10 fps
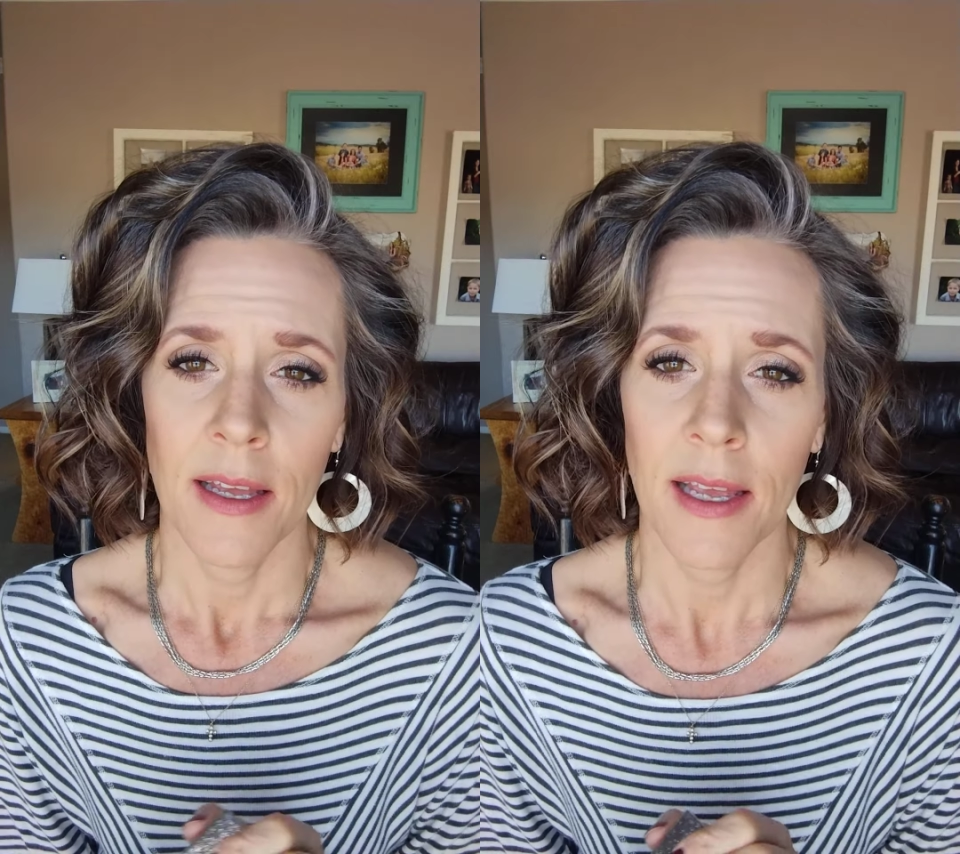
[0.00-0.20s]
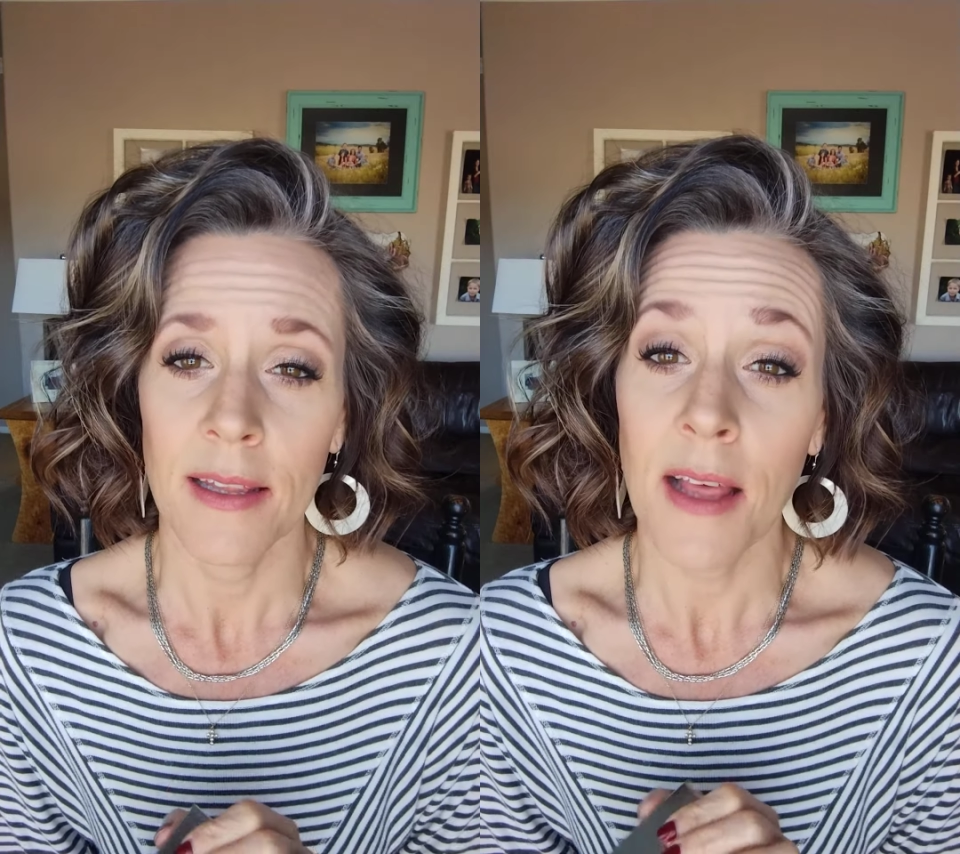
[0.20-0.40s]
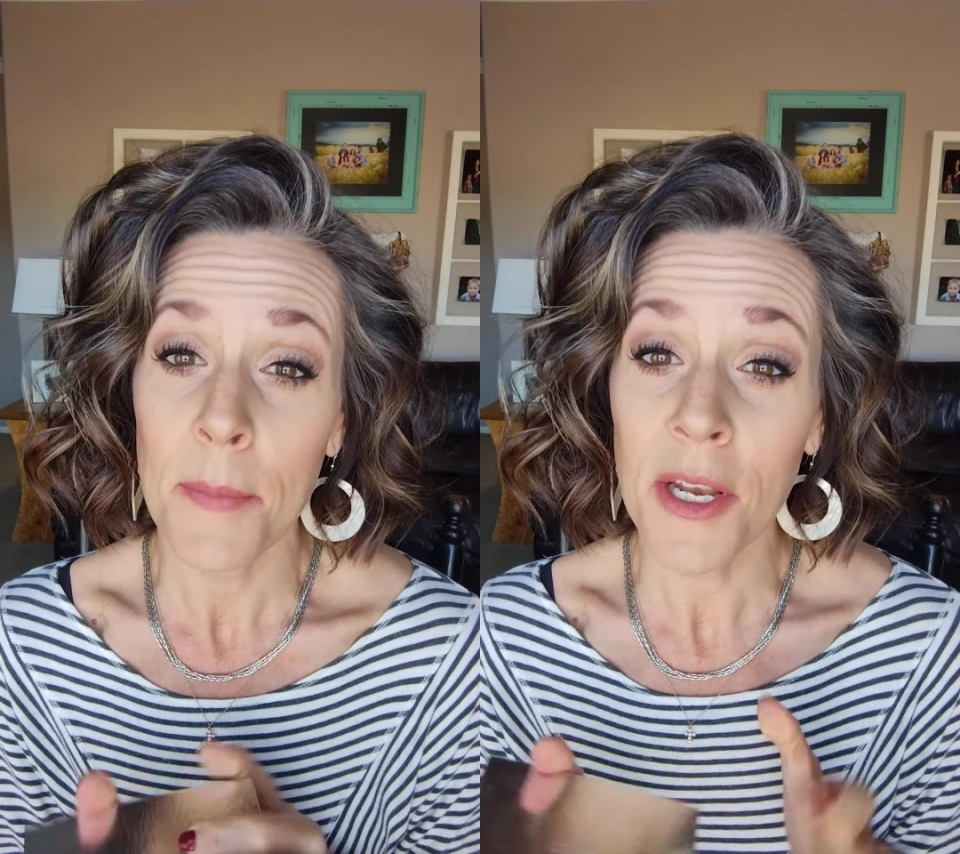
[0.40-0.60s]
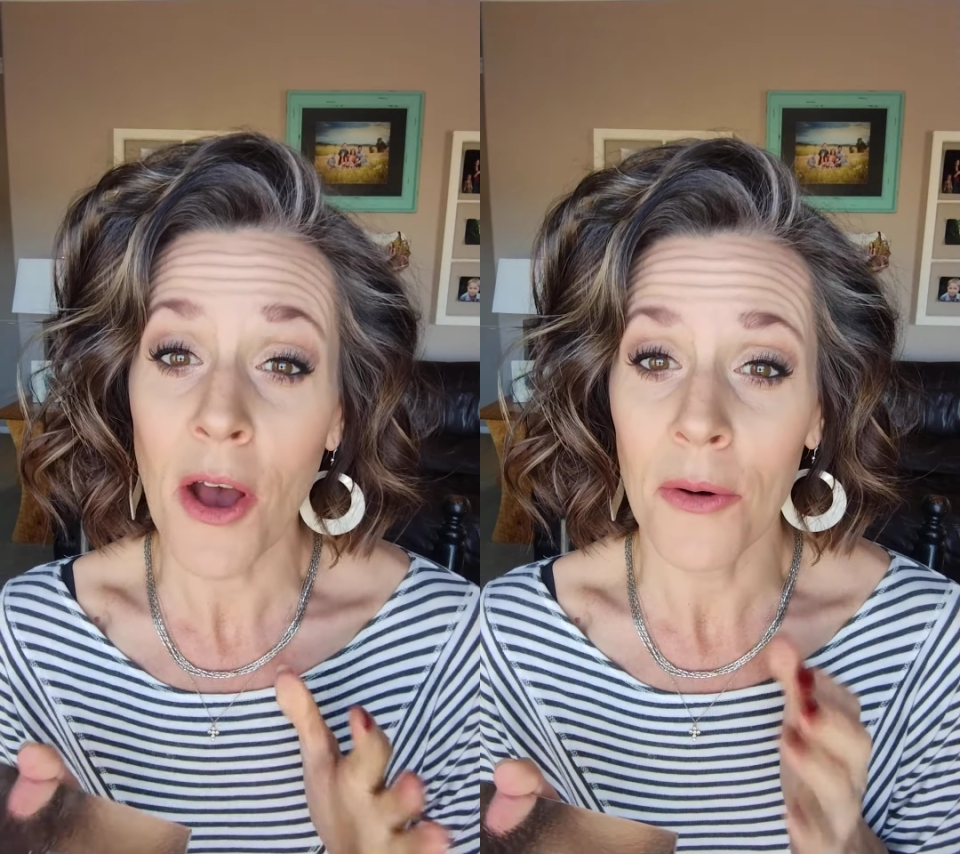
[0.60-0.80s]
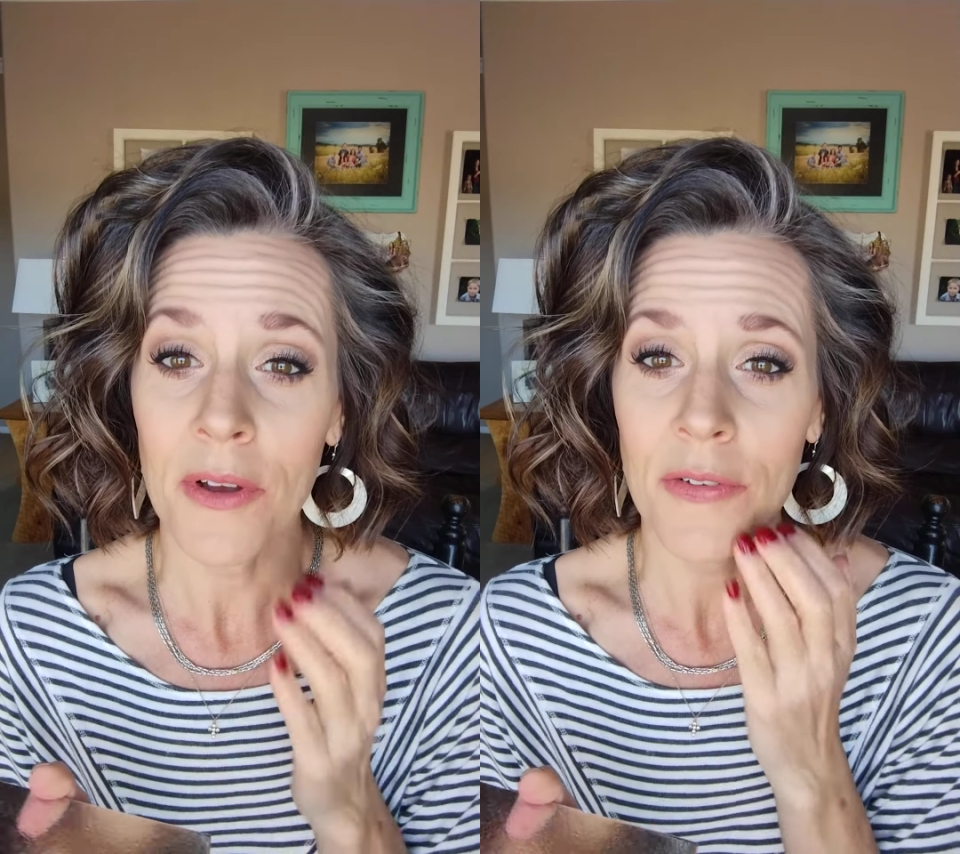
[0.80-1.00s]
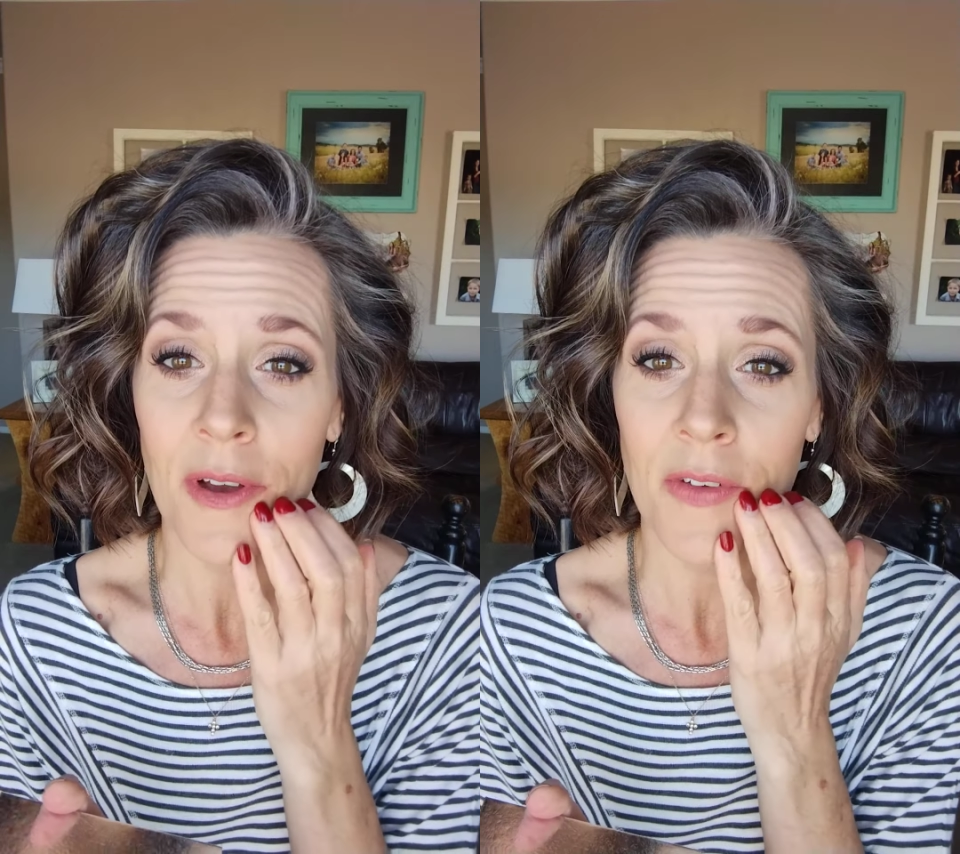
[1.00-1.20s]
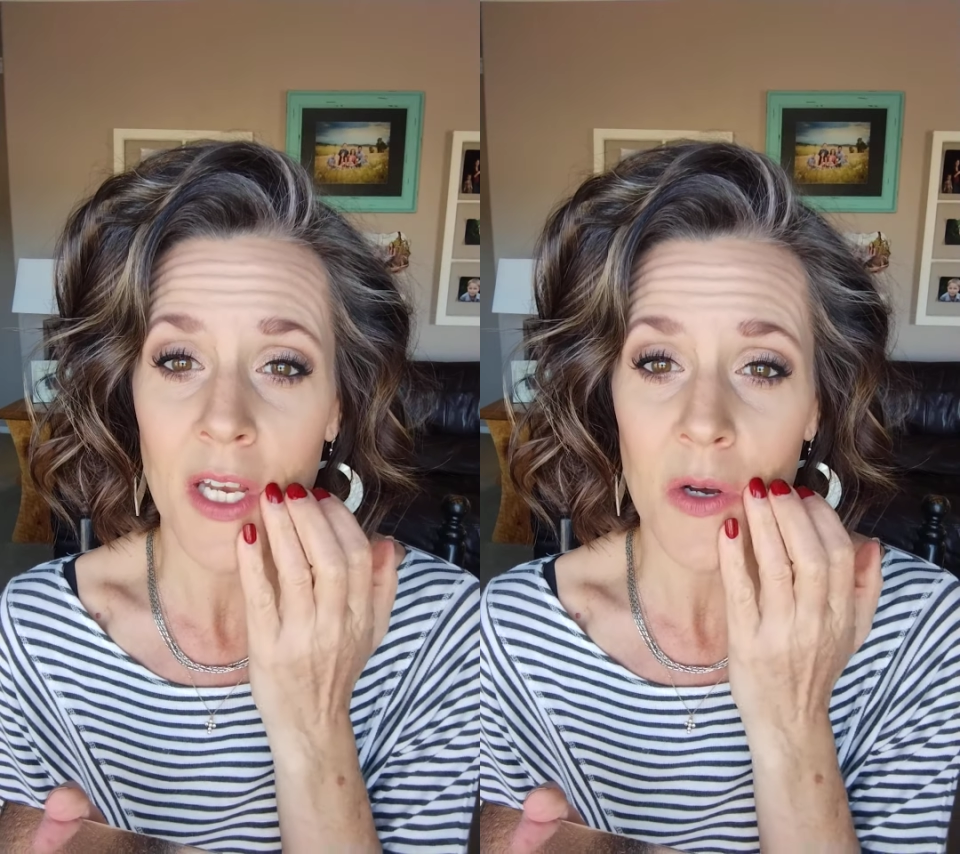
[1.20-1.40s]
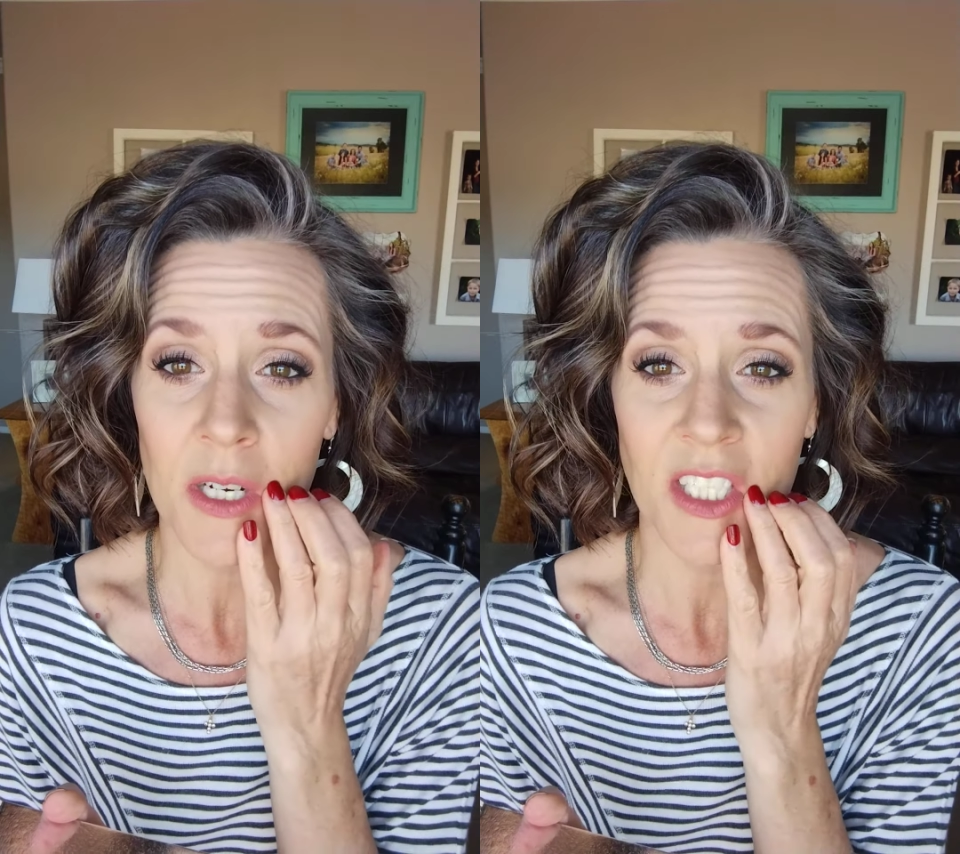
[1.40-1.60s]
And let me know if you have
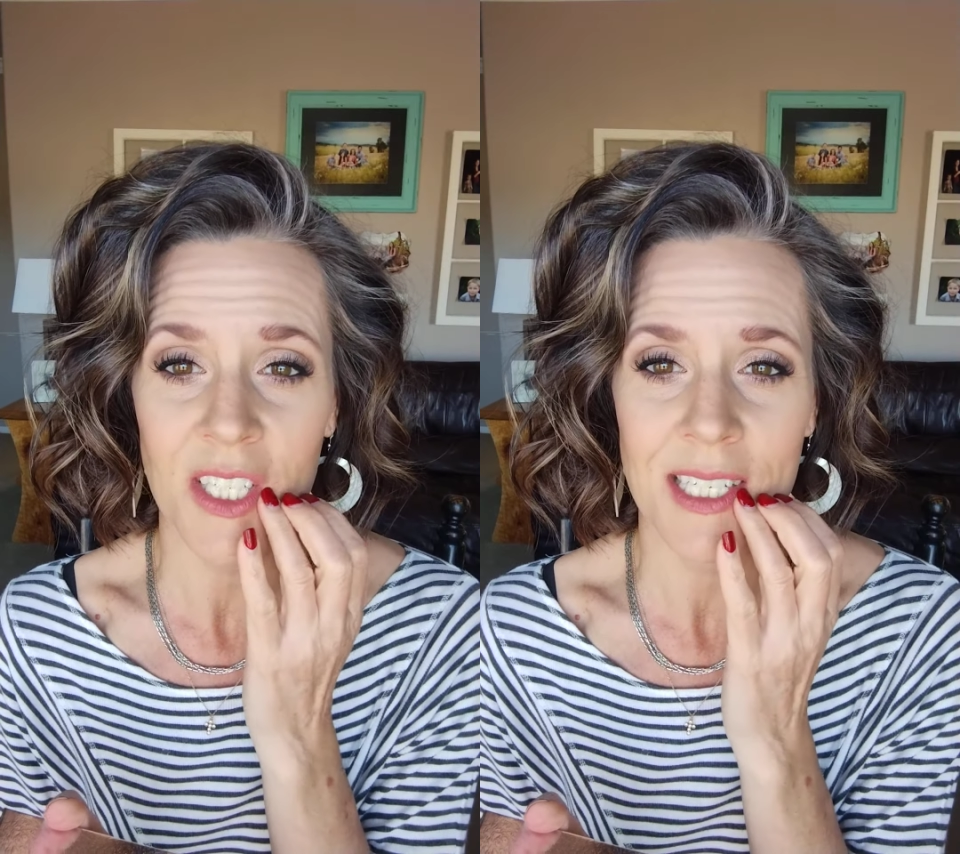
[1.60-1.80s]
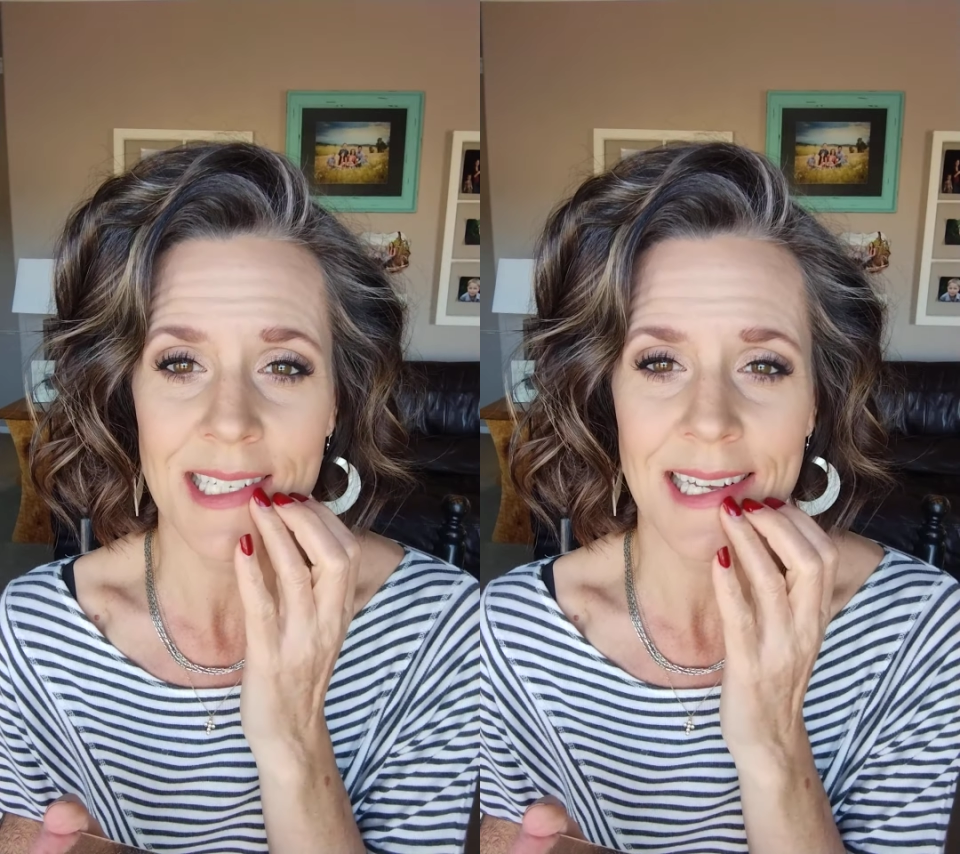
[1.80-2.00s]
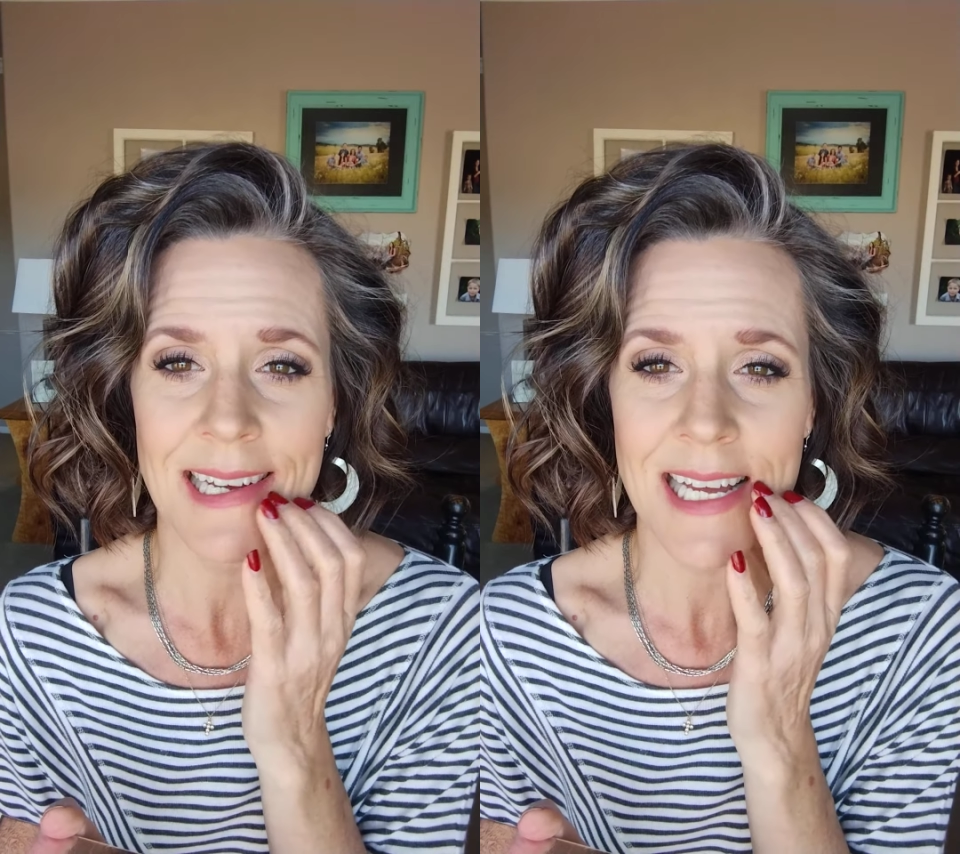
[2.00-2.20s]
any questions.